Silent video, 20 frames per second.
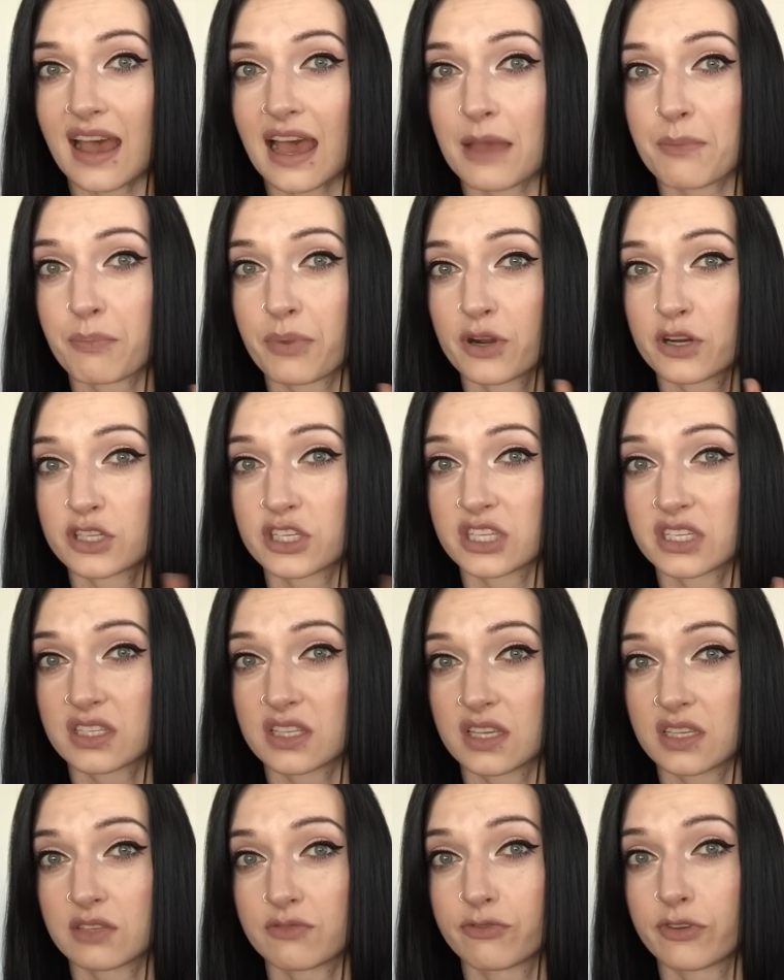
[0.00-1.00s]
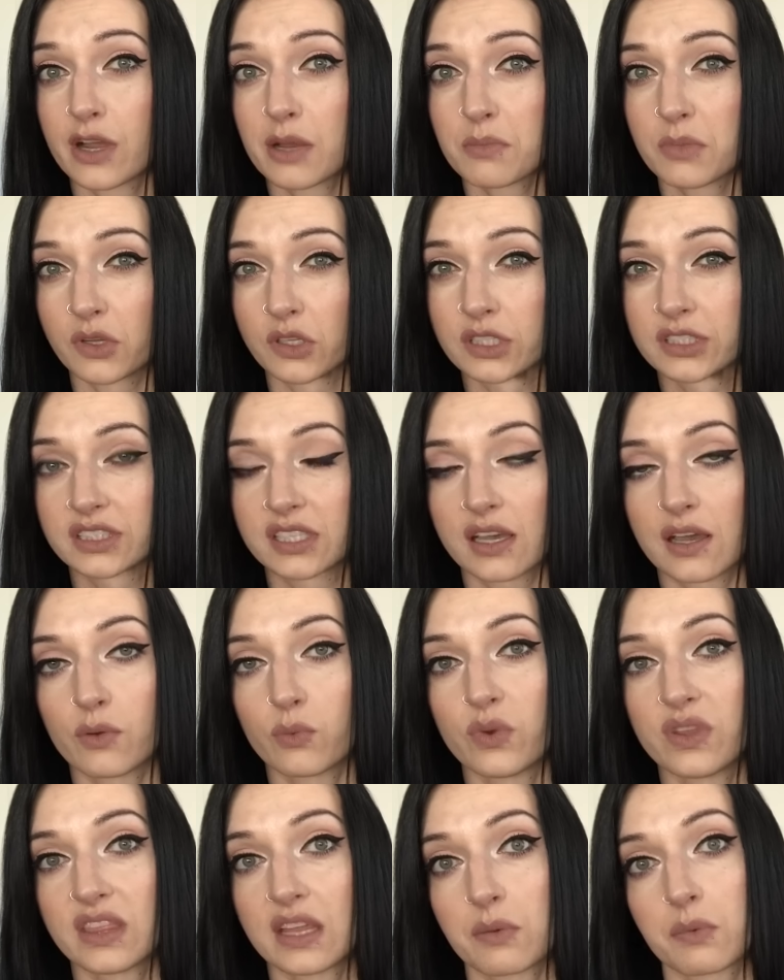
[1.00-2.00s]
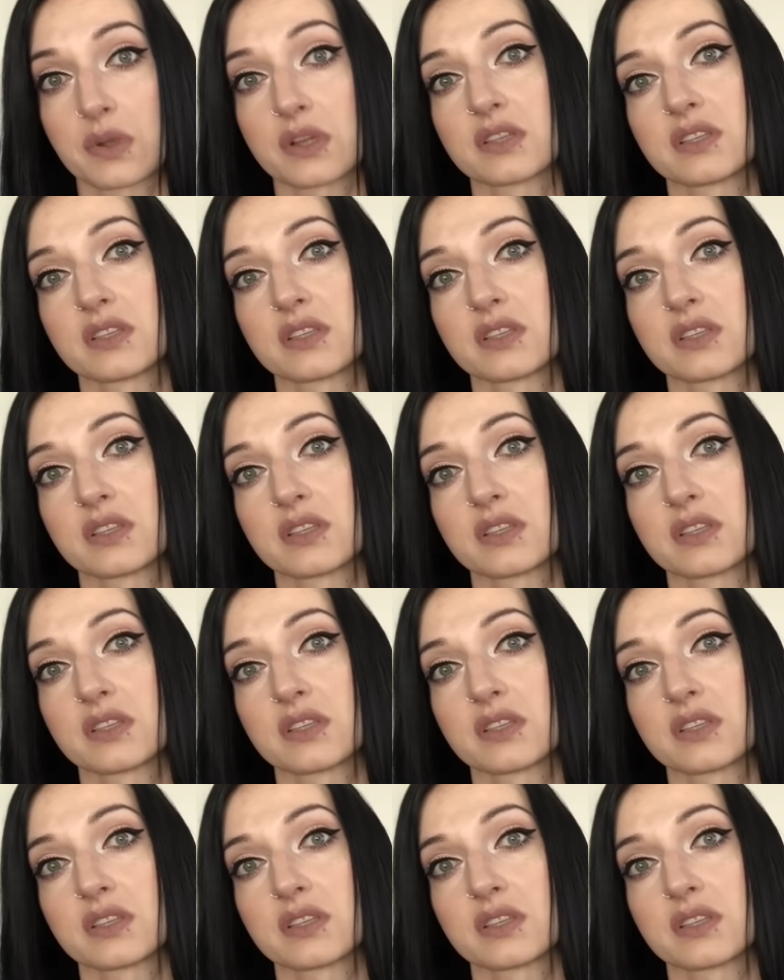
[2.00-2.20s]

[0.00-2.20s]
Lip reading: I purchased this from Ulta when they were